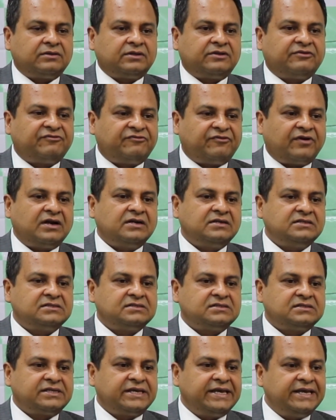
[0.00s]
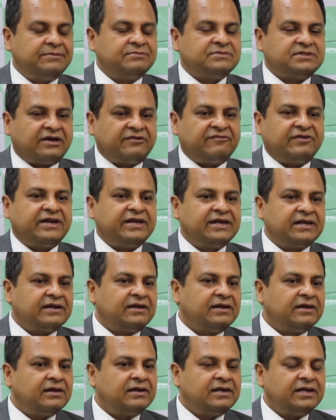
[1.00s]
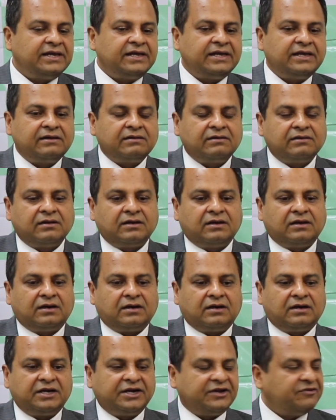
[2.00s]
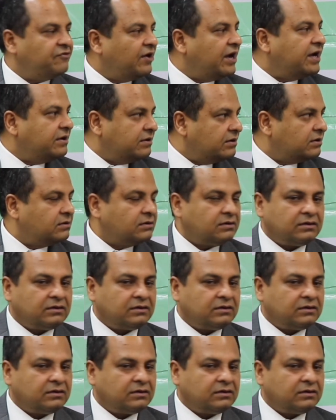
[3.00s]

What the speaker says: the fund schemes are very clearly defined.